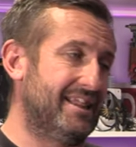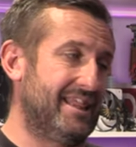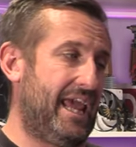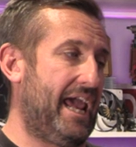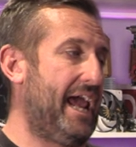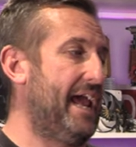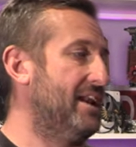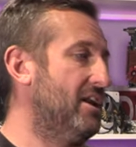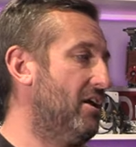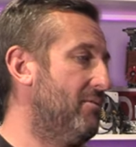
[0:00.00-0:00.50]

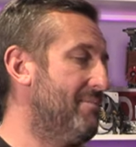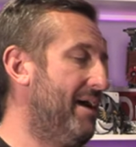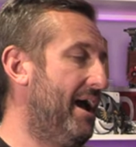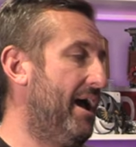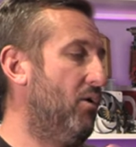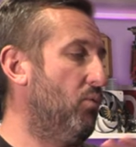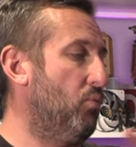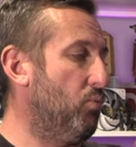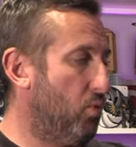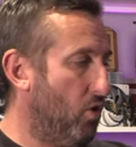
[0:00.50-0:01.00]
there no
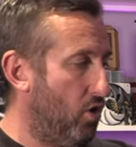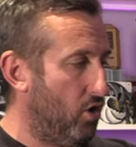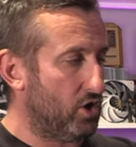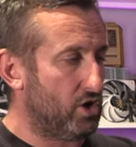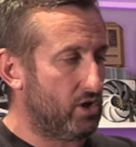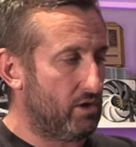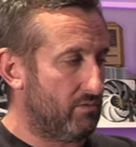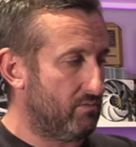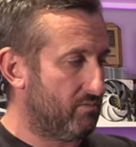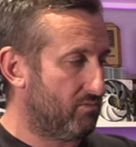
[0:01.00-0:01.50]
matter what
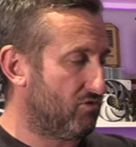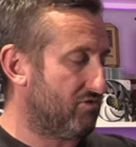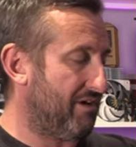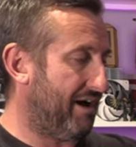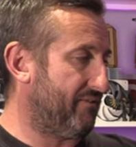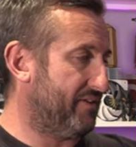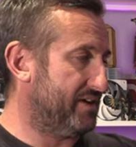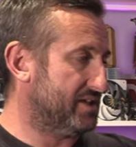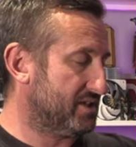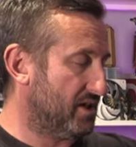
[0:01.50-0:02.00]

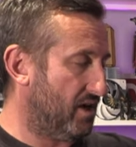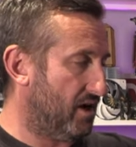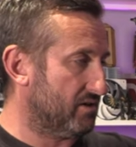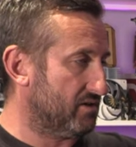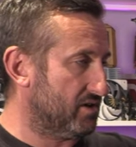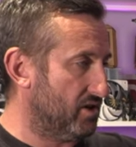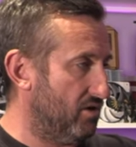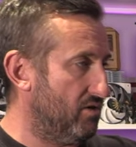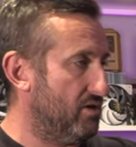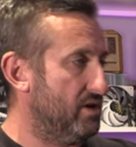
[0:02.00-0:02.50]
graphics
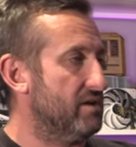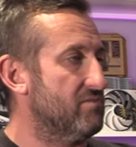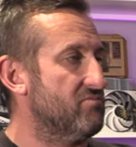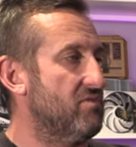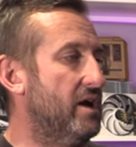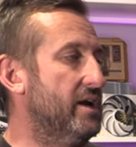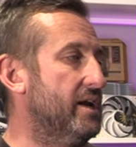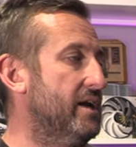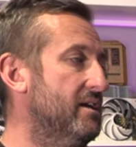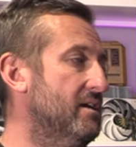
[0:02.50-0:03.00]
card cooler you're
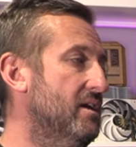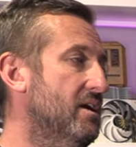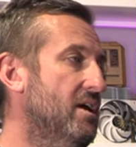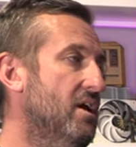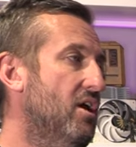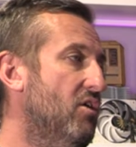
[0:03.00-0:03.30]
running,